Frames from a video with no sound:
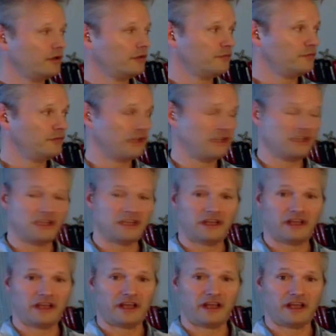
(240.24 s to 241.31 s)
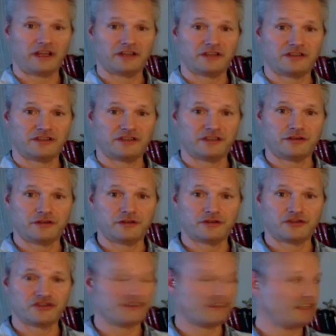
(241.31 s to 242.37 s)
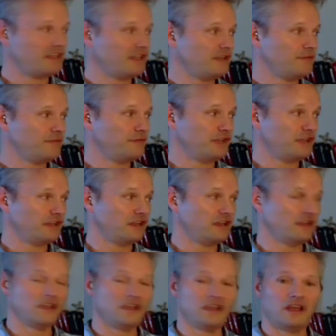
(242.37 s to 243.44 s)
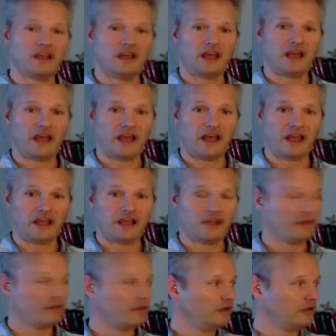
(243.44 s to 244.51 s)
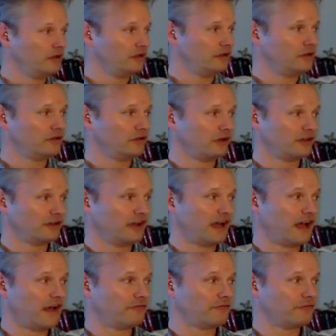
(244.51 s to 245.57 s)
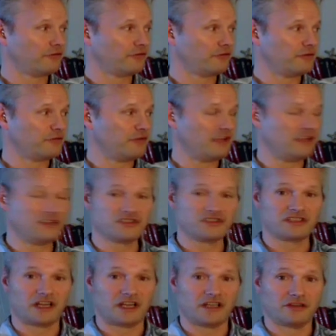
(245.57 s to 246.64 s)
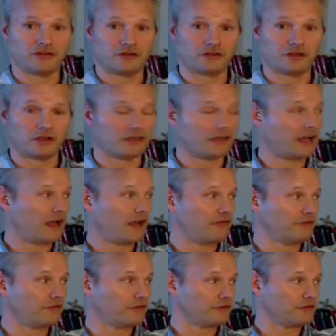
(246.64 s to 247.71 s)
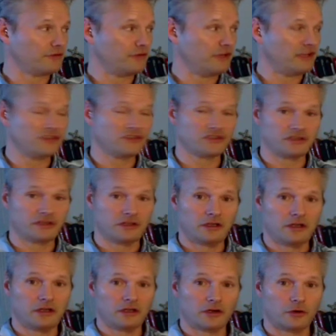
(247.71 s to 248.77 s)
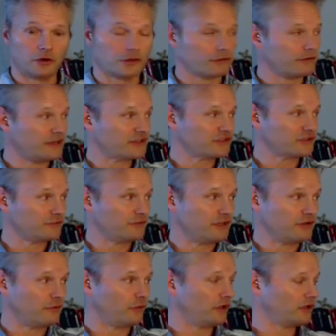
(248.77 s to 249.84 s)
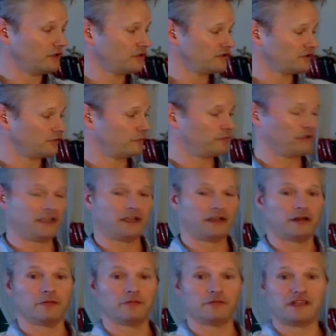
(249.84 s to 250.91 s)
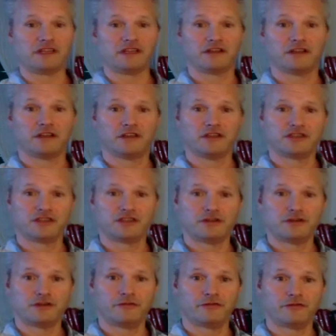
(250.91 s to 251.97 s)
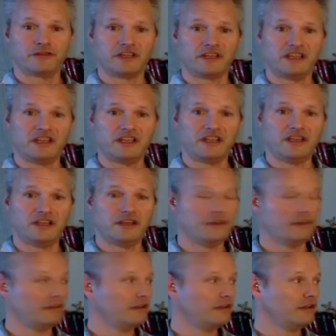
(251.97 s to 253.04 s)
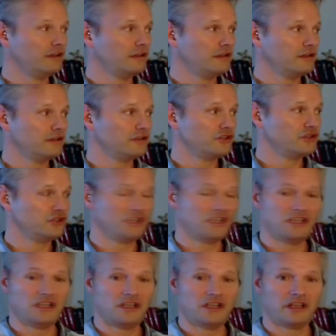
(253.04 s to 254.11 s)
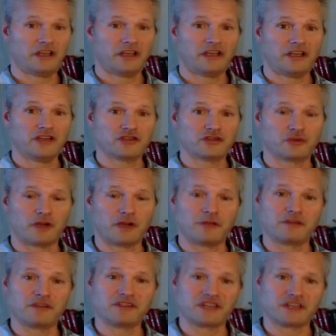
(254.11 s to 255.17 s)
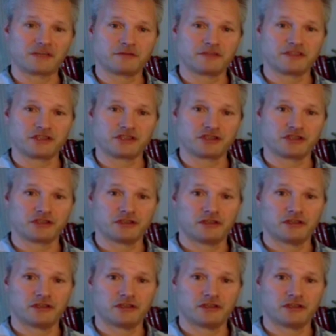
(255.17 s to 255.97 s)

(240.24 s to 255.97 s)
B and 2, C, B, A. Dotted half for 3 beats, tied to a dotted half for 3 beats. Quarter rest on beat 1, so we're playing on beat 2 for the E, the G, and here's why I'm in second position.